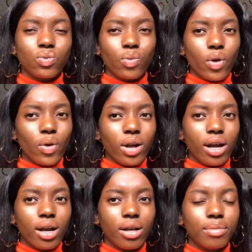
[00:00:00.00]
it
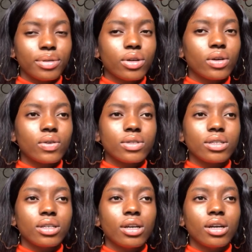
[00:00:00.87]
wrong
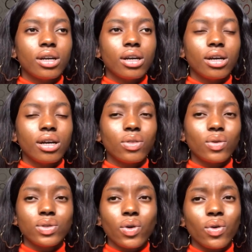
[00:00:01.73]
because
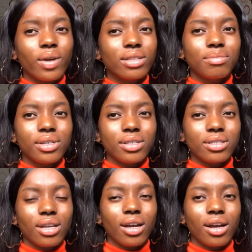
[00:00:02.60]
not all red
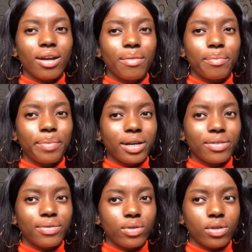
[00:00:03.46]
meats are
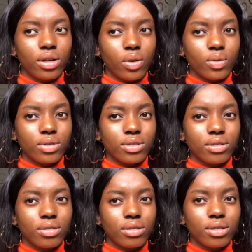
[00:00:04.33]
bad for the
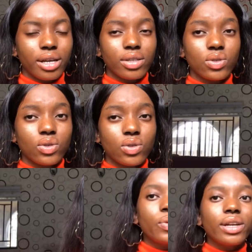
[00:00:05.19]
health. Like
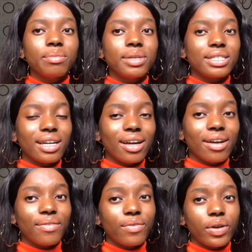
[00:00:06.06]
some red meats
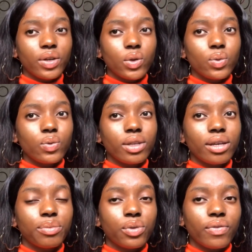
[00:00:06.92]
are very good
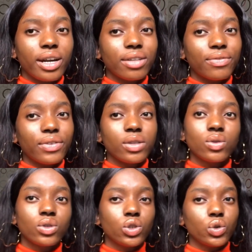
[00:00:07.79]
and provide very
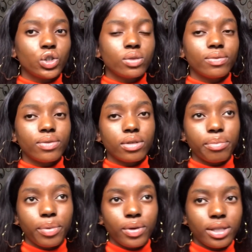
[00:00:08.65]
good nutrition for the
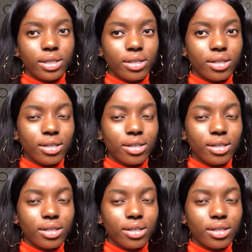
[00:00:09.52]
body.